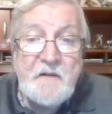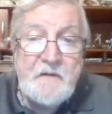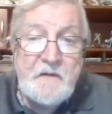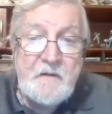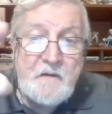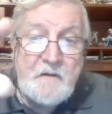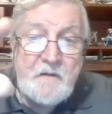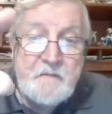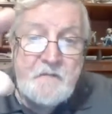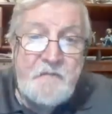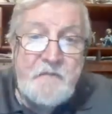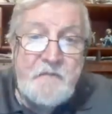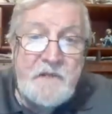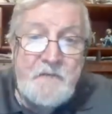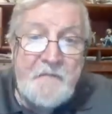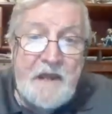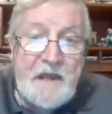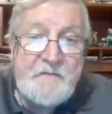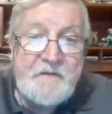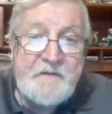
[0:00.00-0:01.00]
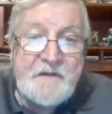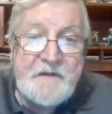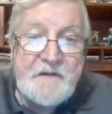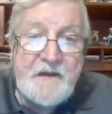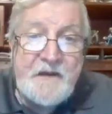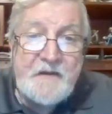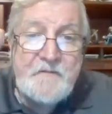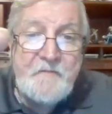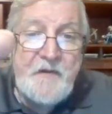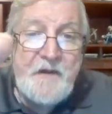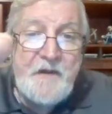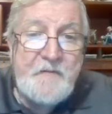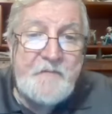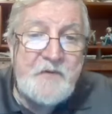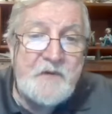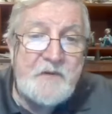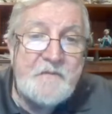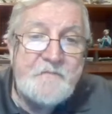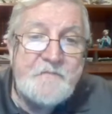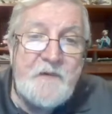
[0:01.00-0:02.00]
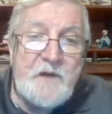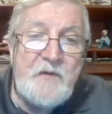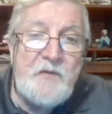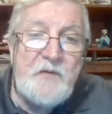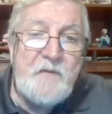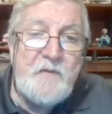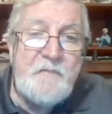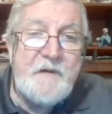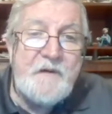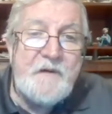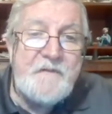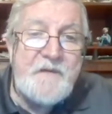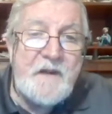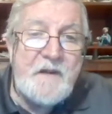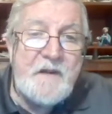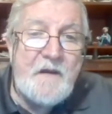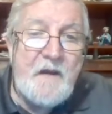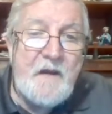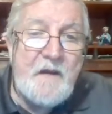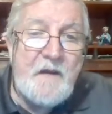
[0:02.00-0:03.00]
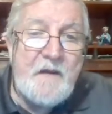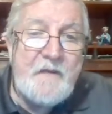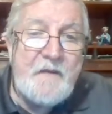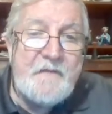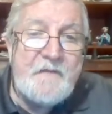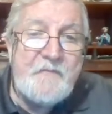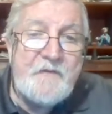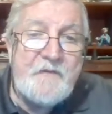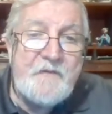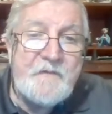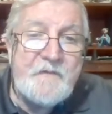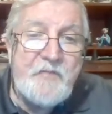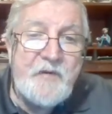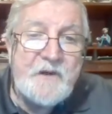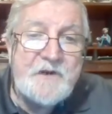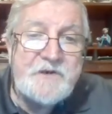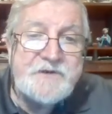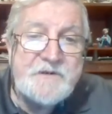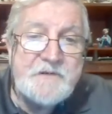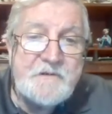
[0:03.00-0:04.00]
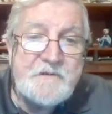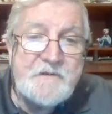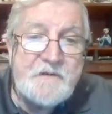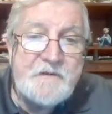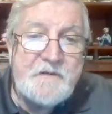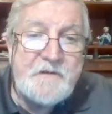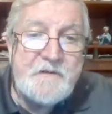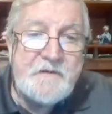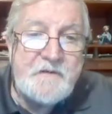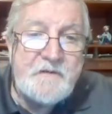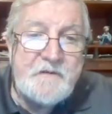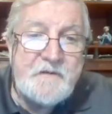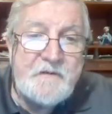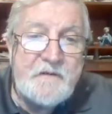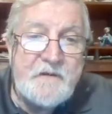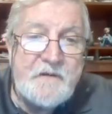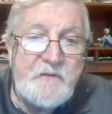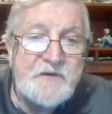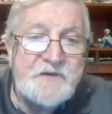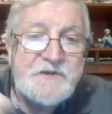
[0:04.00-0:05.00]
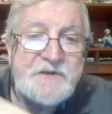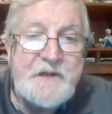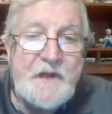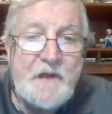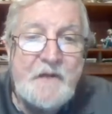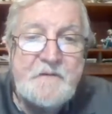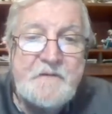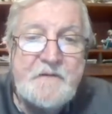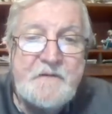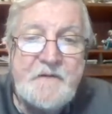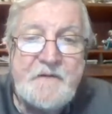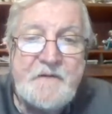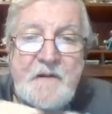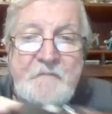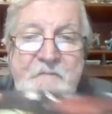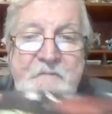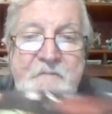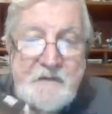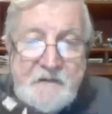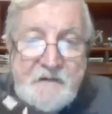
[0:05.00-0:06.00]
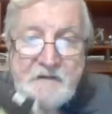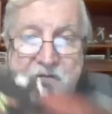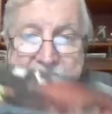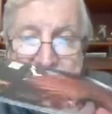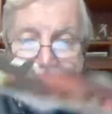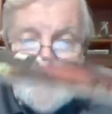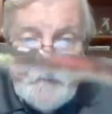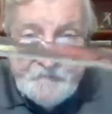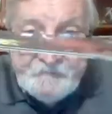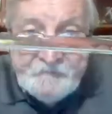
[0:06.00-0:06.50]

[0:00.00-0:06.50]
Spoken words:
So you may have a stack of paper, about that high, then with the pressure that's squished down to something that's